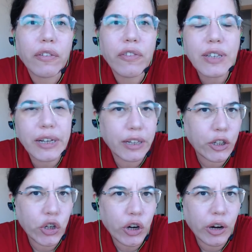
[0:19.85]
physical
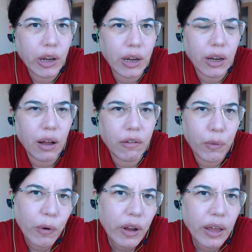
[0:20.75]
journey of
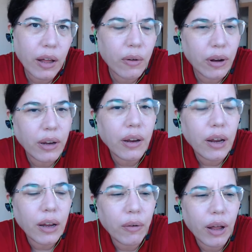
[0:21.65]
workout and
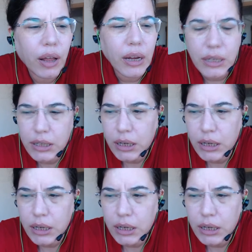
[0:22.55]
eating right